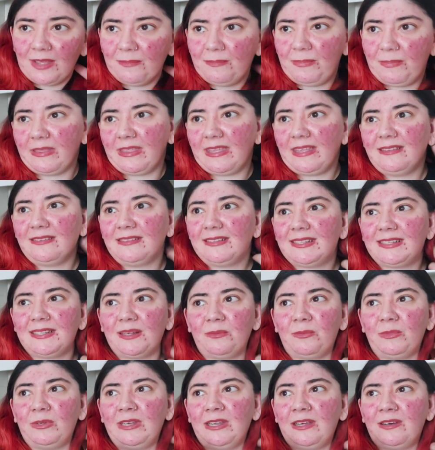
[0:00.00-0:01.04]
But then
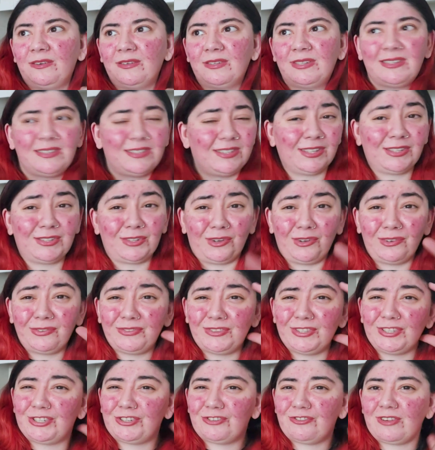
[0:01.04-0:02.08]
someone else just off
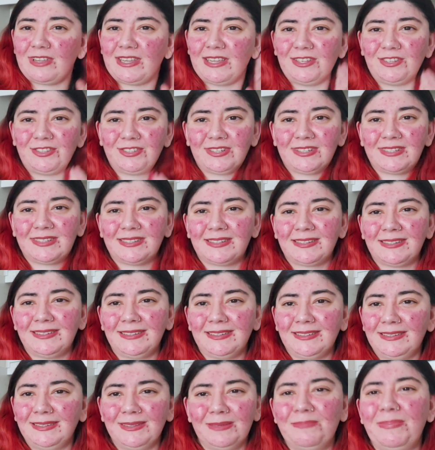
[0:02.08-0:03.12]
the street just,
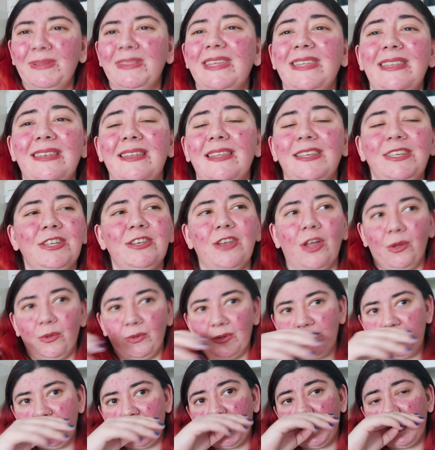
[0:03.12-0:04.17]
but then, you know,
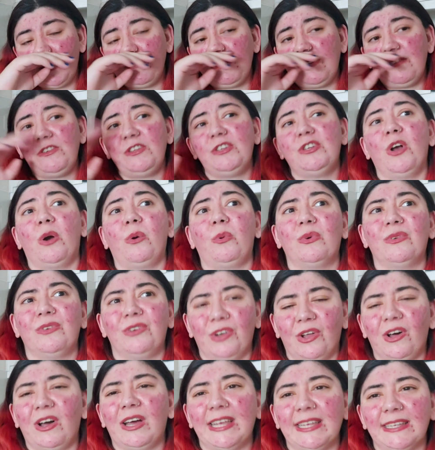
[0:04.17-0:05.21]
if you go
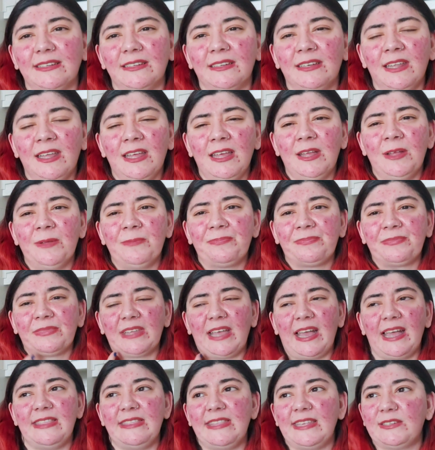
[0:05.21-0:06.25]
online
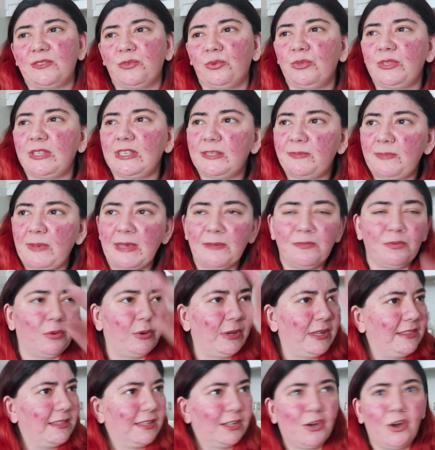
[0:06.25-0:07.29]
and there's all these people
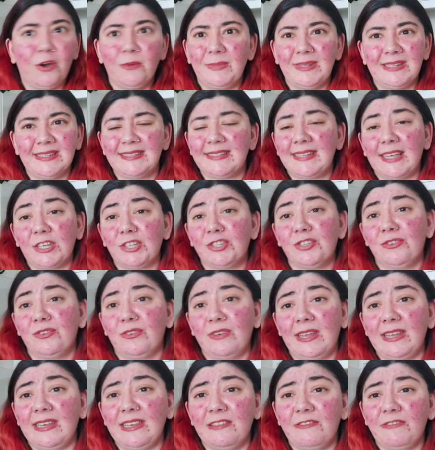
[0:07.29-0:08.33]
in the comments section on
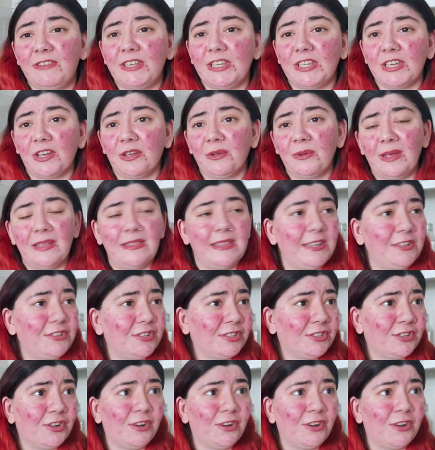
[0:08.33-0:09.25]
any video, and they just